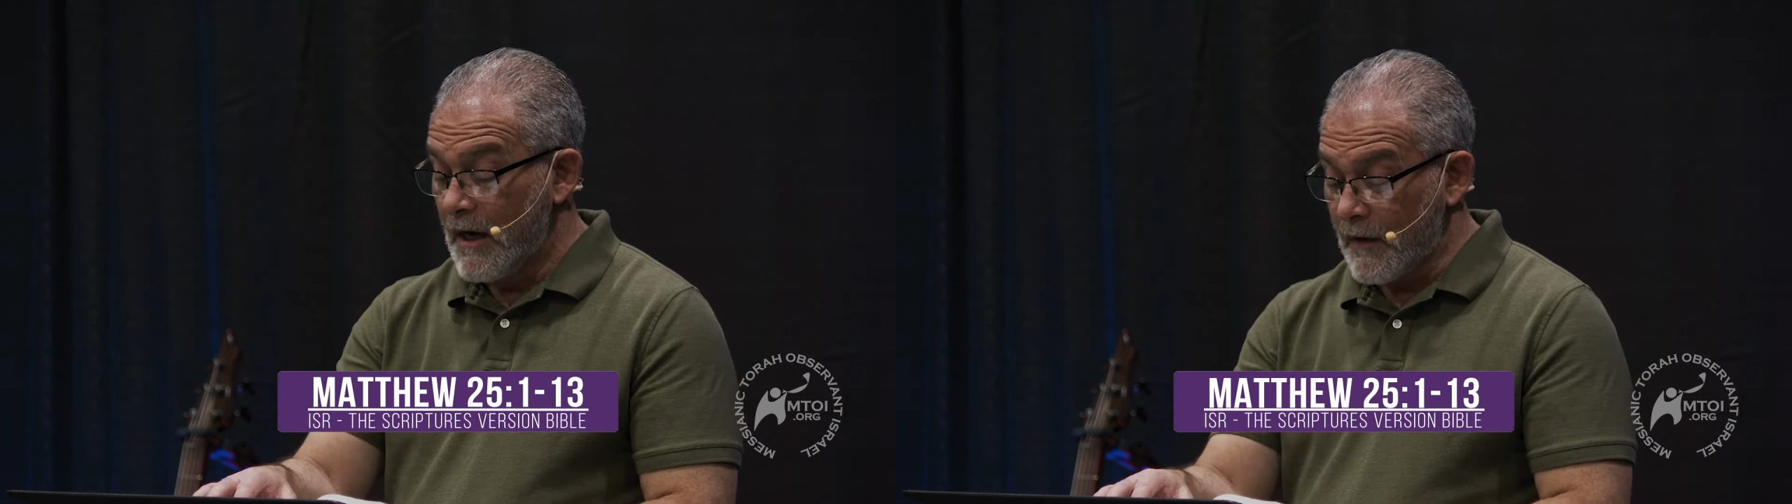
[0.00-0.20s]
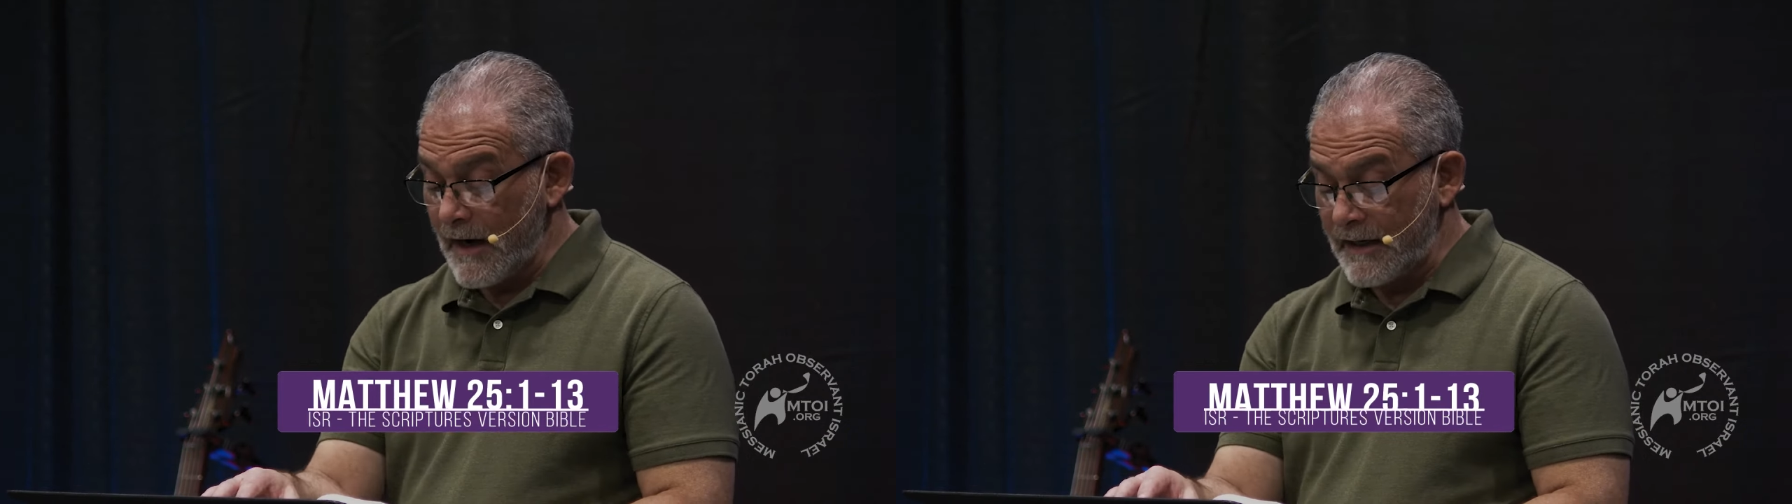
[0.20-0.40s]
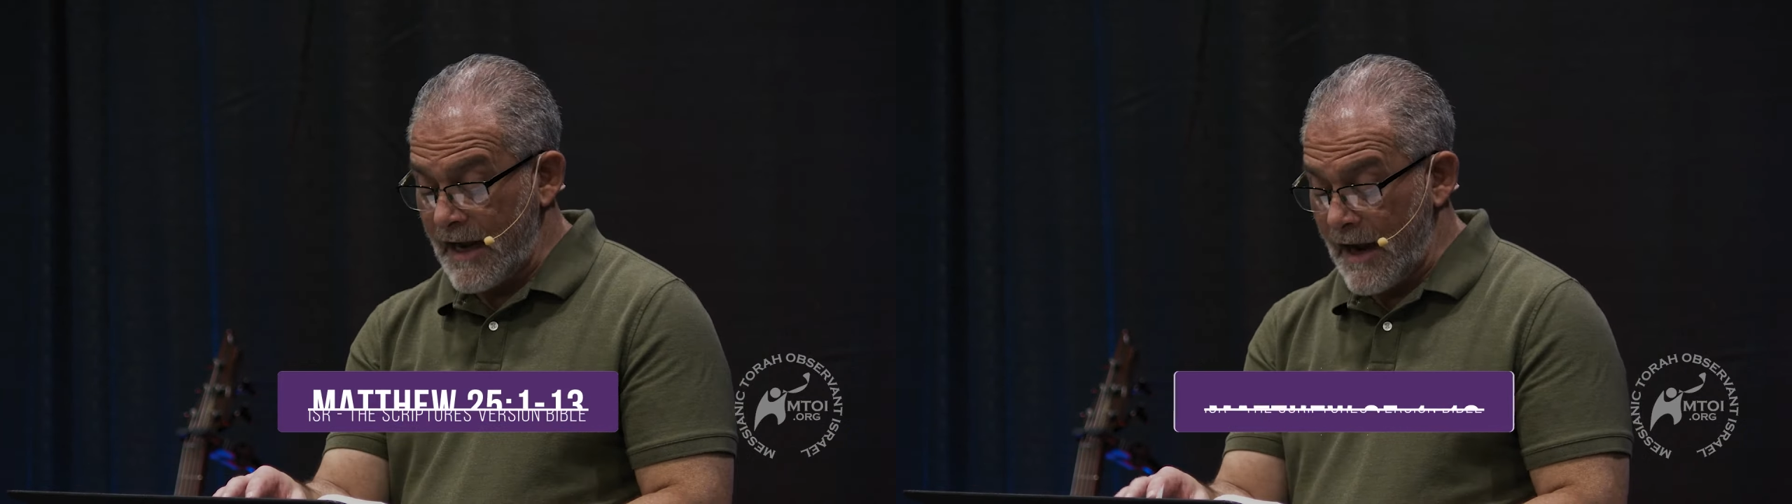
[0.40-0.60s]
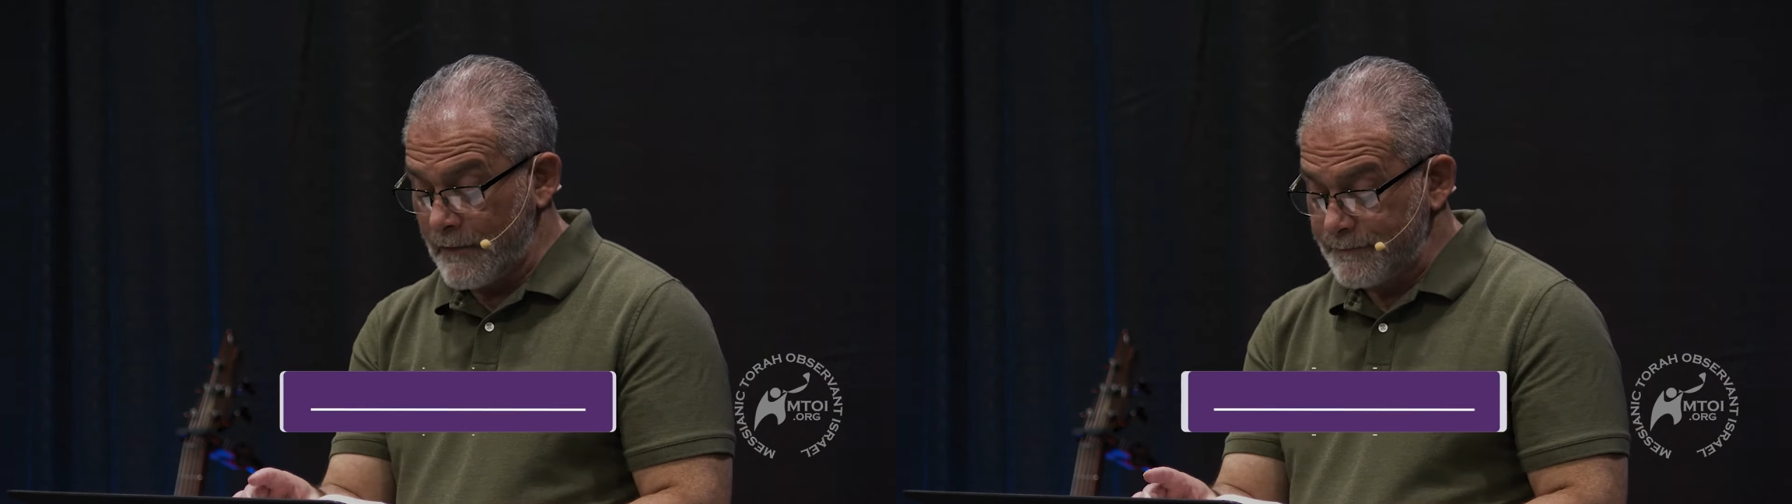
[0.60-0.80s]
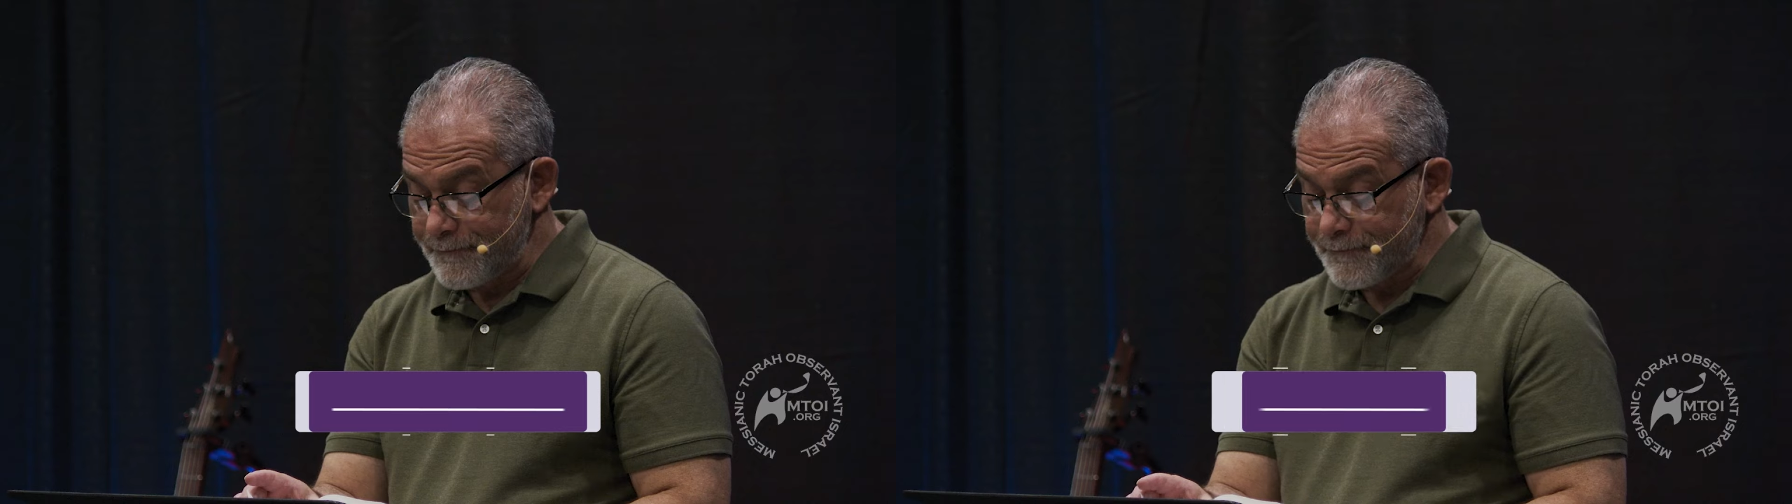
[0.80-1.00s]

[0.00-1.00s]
All right, now,